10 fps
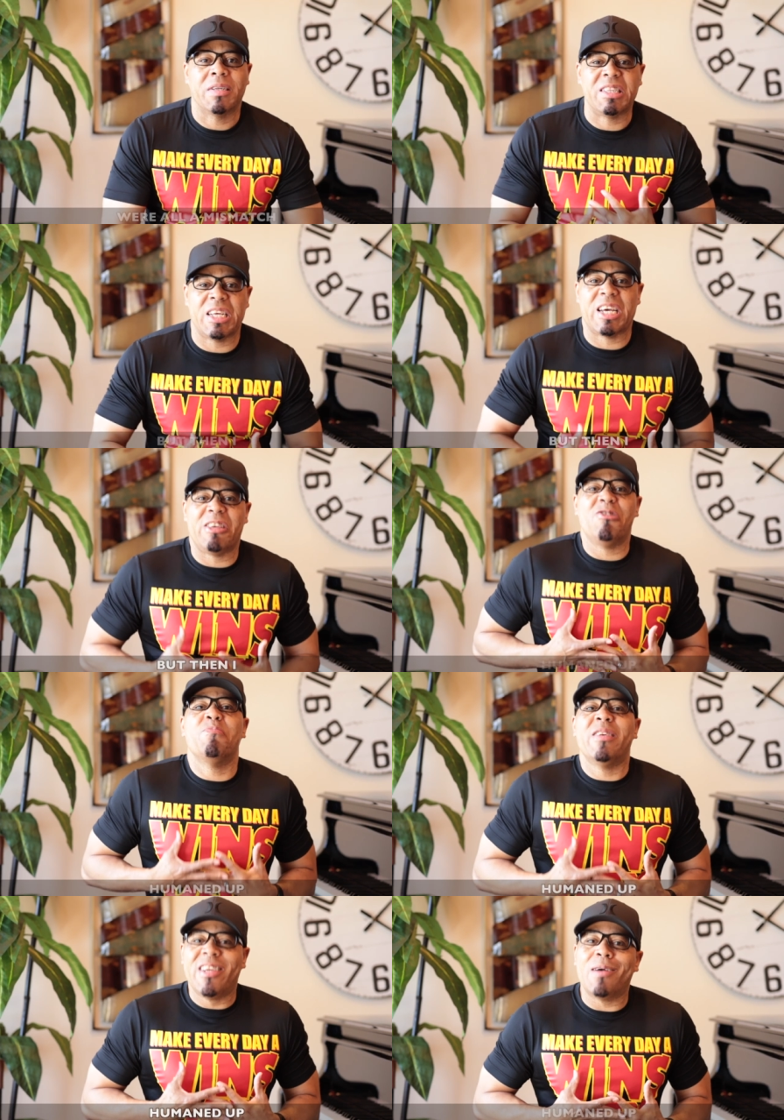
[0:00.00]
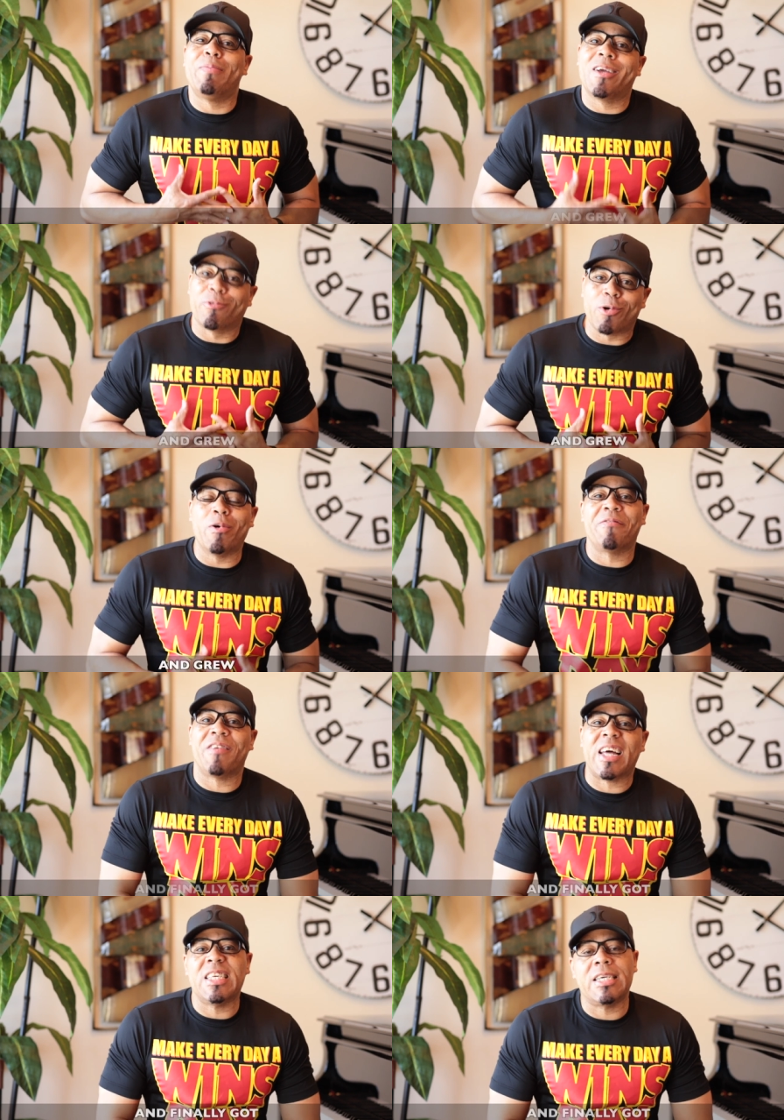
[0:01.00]
But then I humaned up and grew and
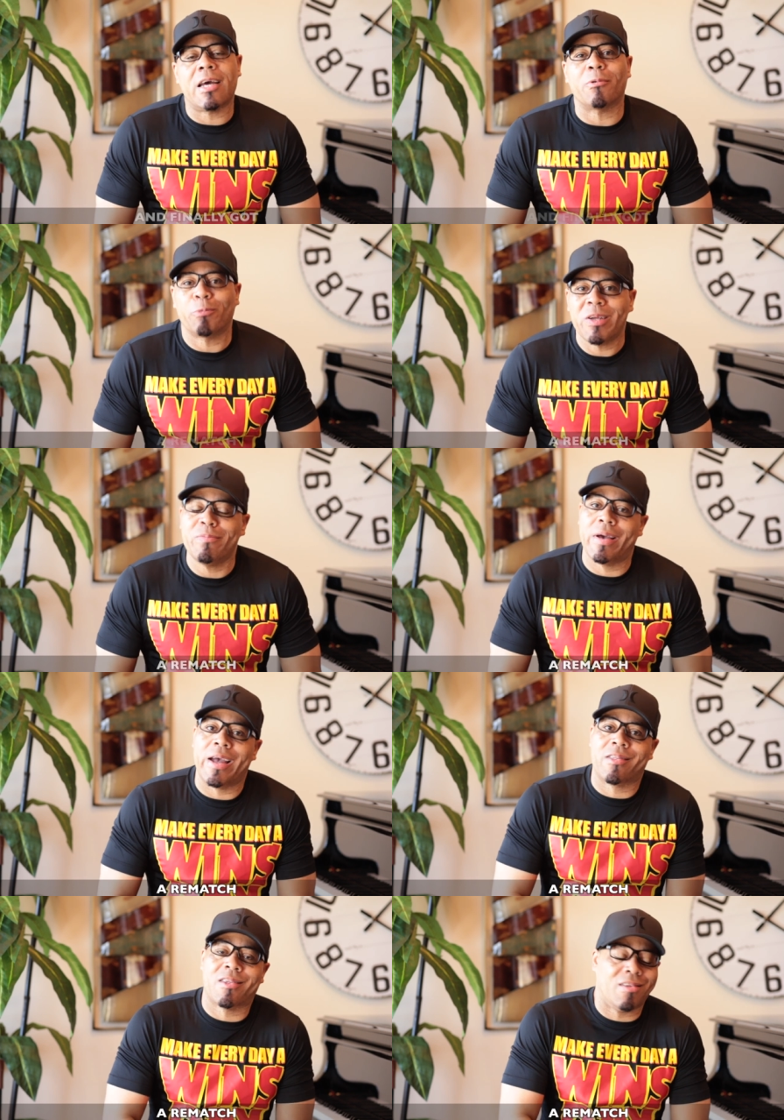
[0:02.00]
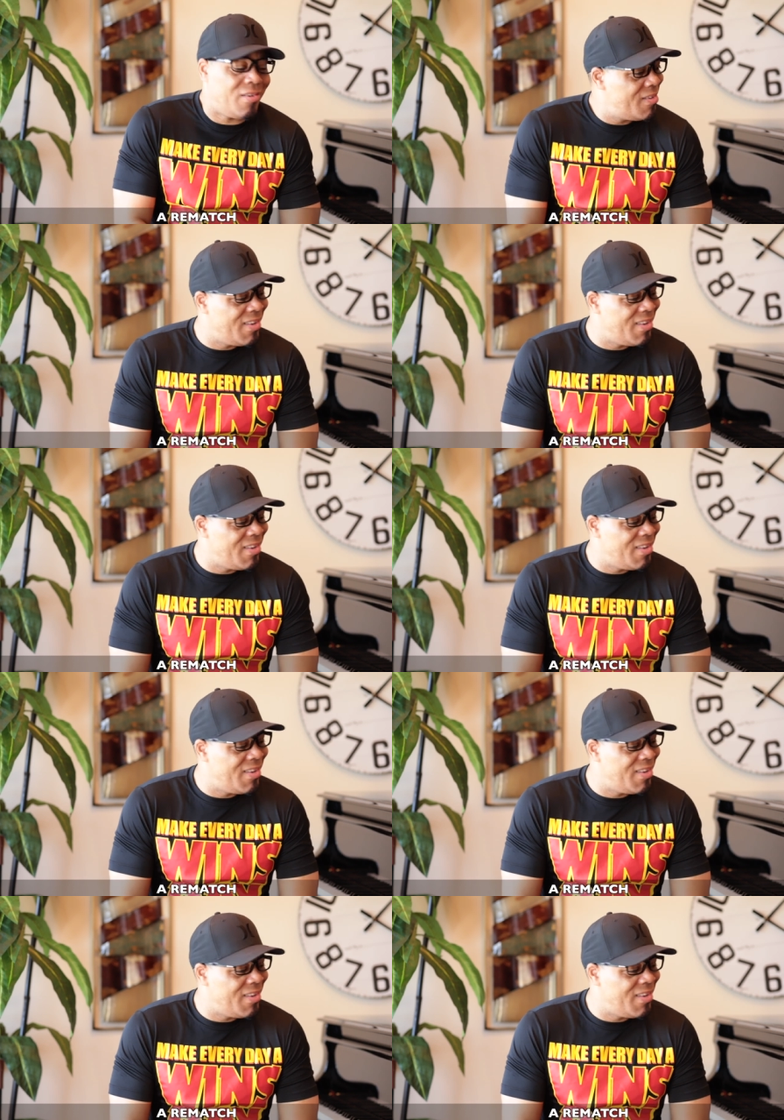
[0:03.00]
finally got a rematch.